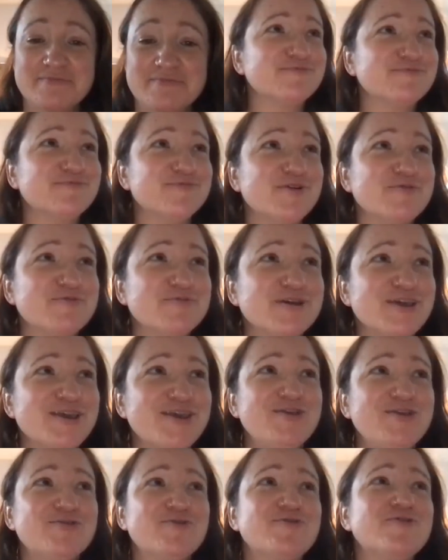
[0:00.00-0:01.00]
but what were
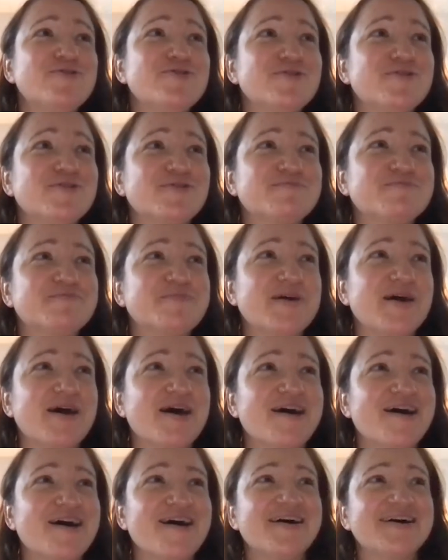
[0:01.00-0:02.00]
your
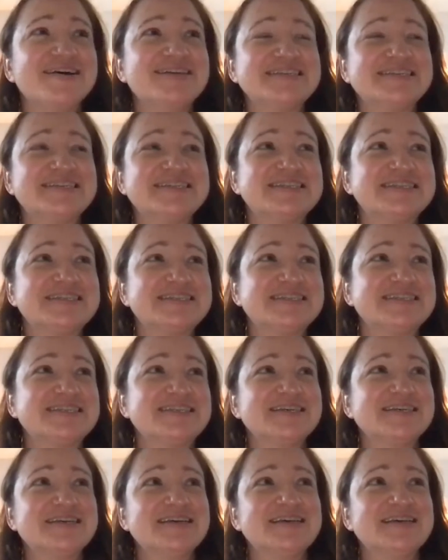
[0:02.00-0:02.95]
hardest